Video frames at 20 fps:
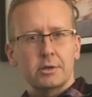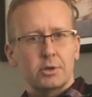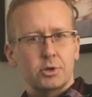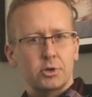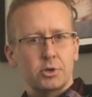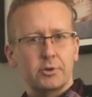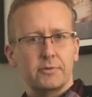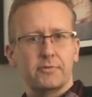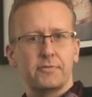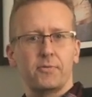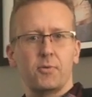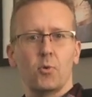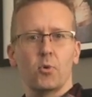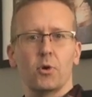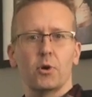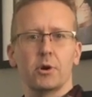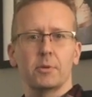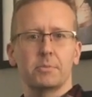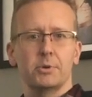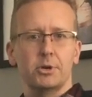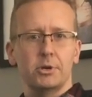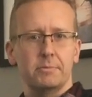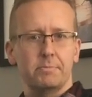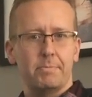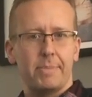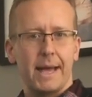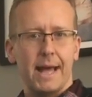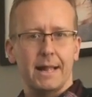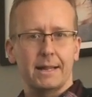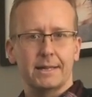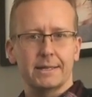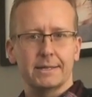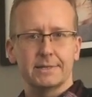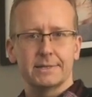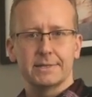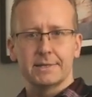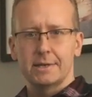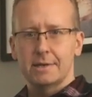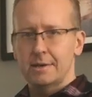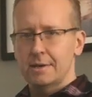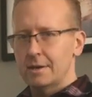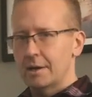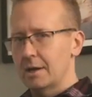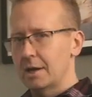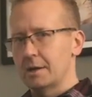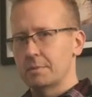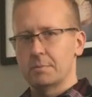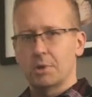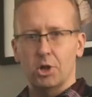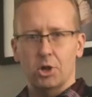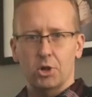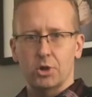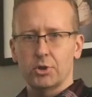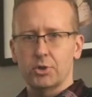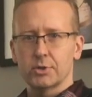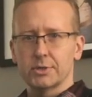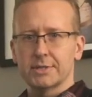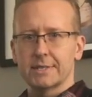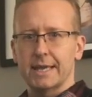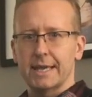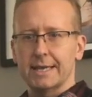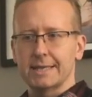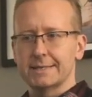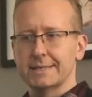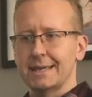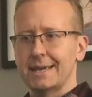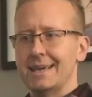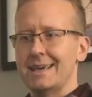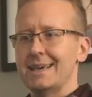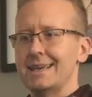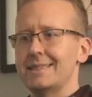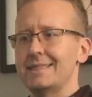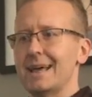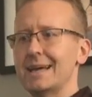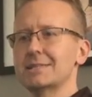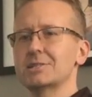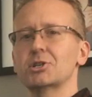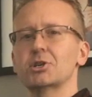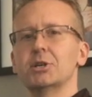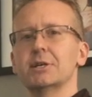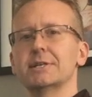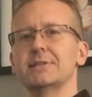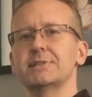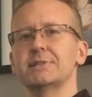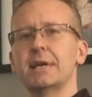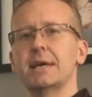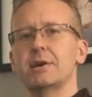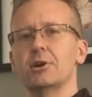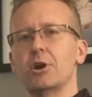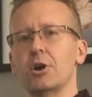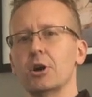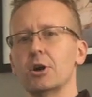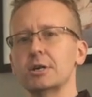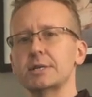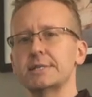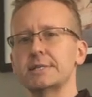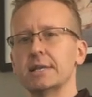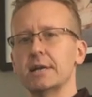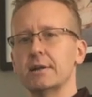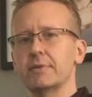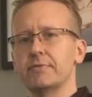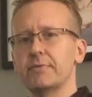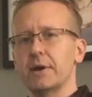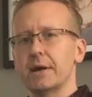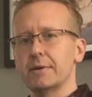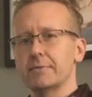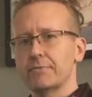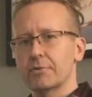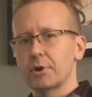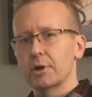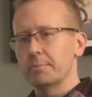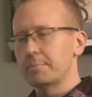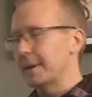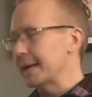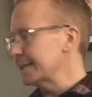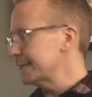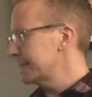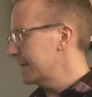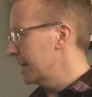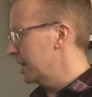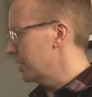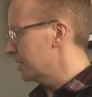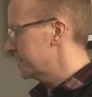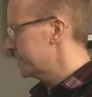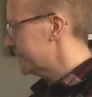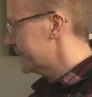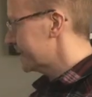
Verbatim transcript: good form, good balance, um, all those things, that's going to set ourself up for our best health